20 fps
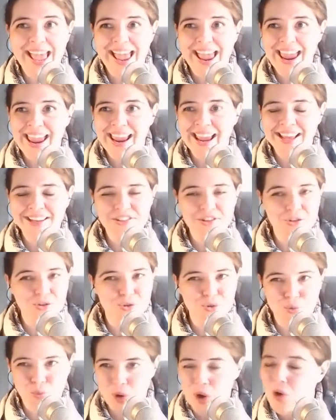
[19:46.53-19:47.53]
And
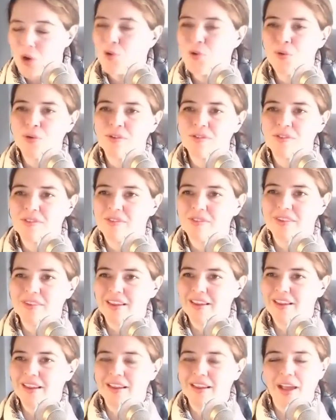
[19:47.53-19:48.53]
drones
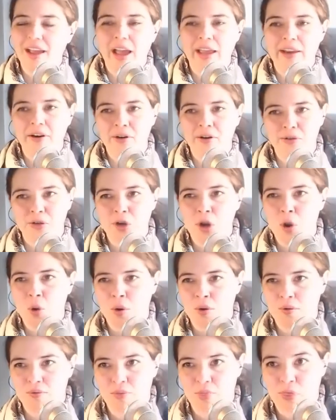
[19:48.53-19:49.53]
I don't know
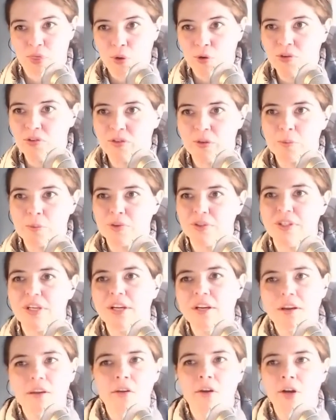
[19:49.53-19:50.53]
if those in
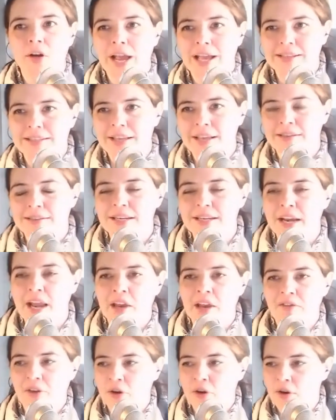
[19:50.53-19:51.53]
particular got tested
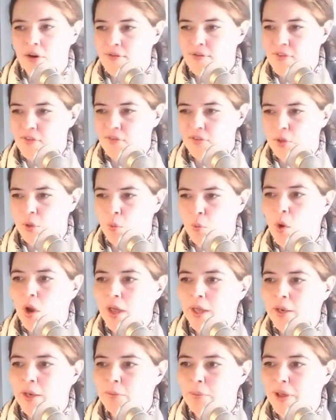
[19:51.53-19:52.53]
out of Area
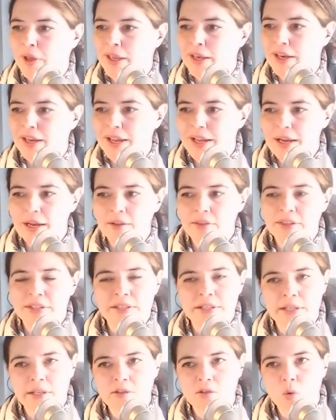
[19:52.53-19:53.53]
51, but the
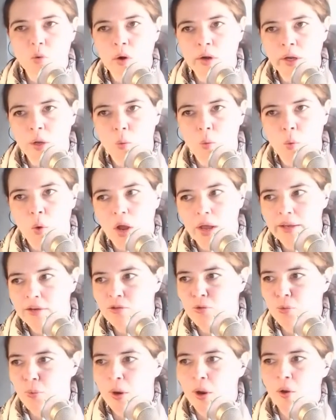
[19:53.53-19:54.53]
D-21
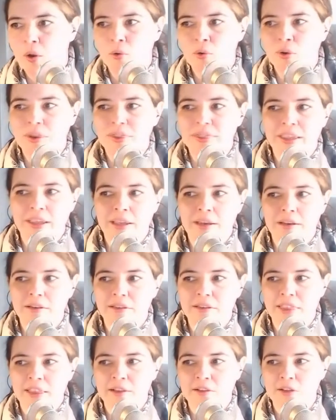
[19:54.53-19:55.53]
drone that
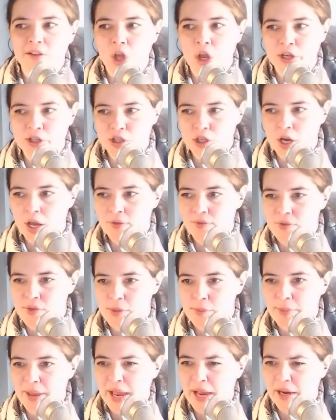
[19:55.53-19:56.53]
launched off of the
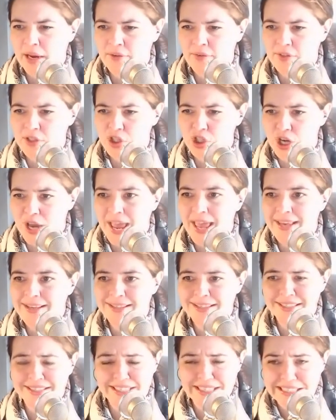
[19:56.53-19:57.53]
back of a jet
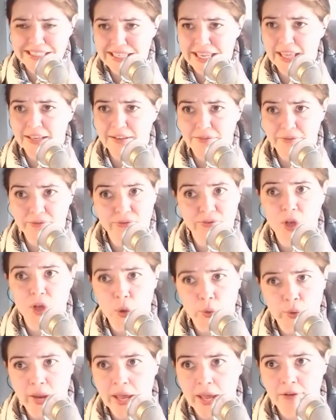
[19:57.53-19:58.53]
did get
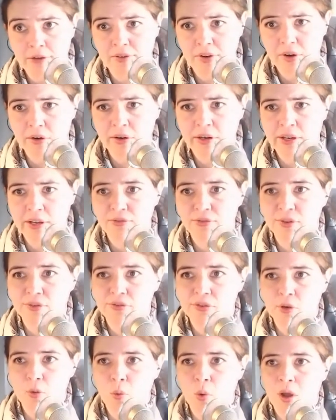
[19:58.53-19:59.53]
flown out of Area
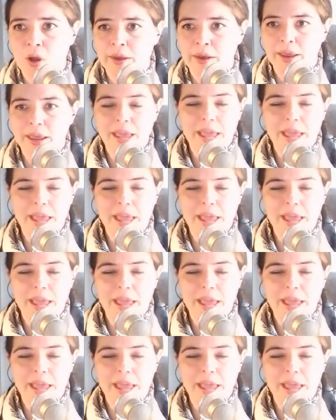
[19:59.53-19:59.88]
51.